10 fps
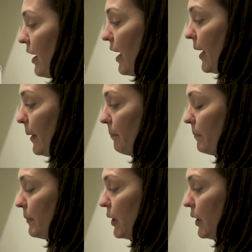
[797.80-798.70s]

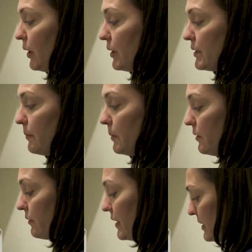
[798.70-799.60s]
The
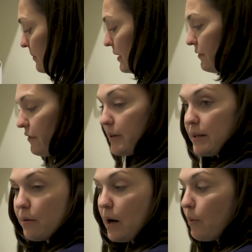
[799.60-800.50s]
typical recipe for
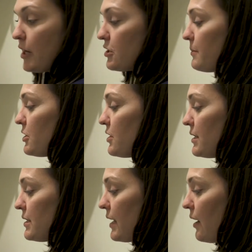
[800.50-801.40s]
a washing
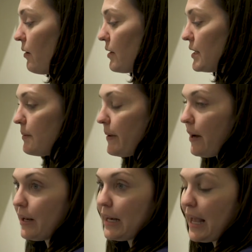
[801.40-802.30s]
machine scour is
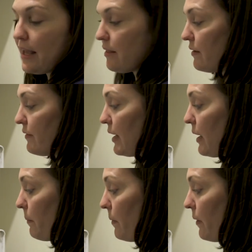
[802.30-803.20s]
about 1/8 of a
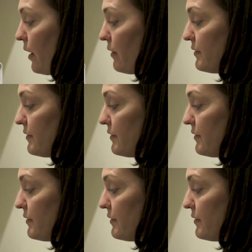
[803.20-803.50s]
cup of